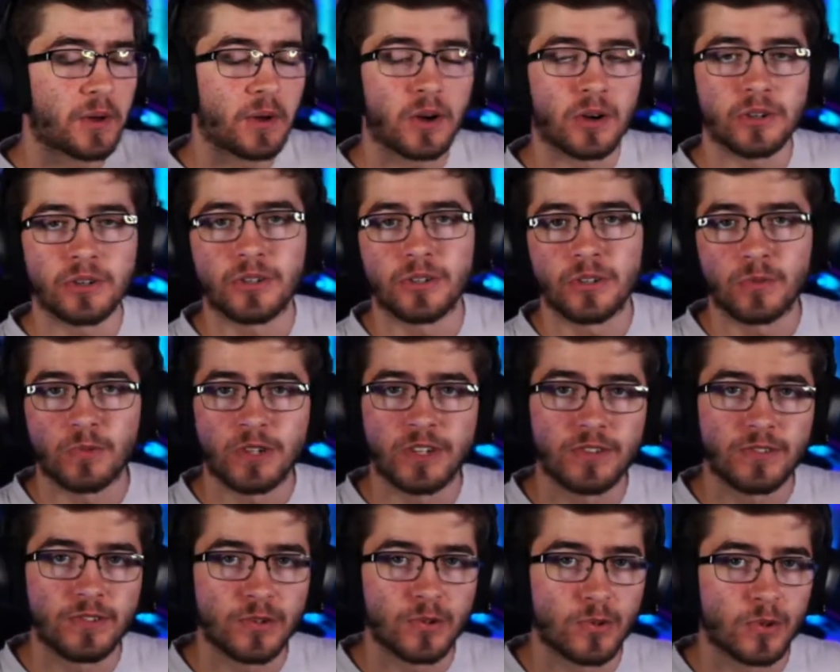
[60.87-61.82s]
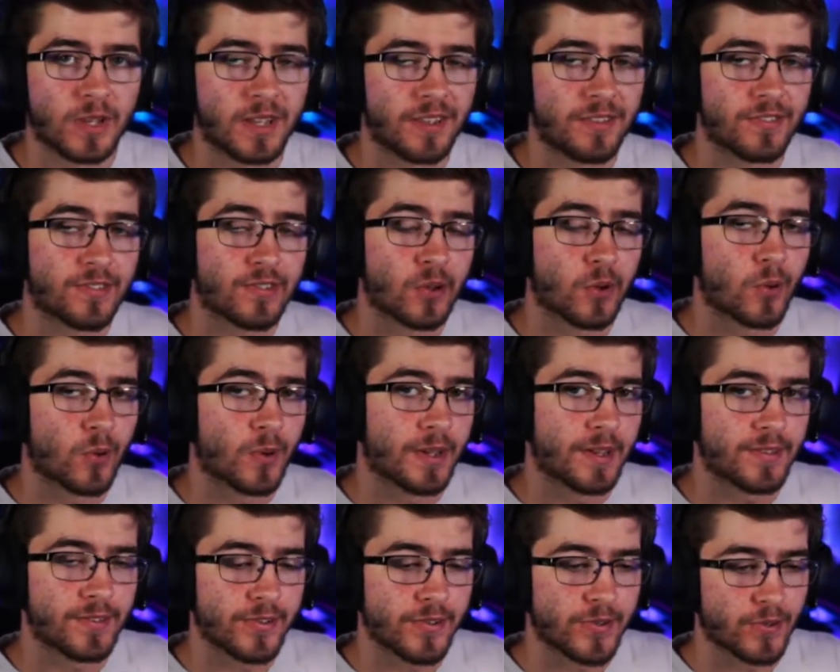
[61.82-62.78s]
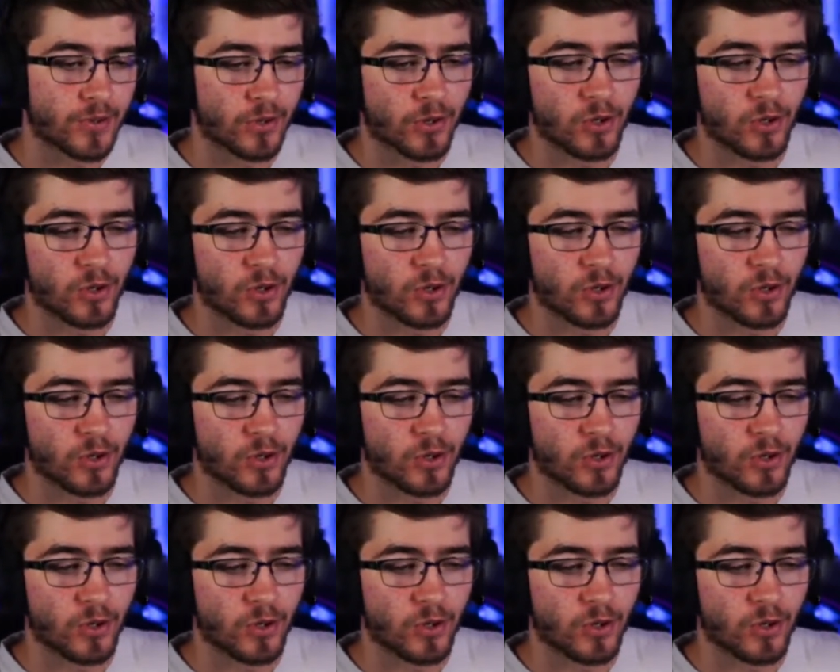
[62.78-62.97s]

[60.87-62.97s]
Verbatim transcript: all you're going to want to do is go into your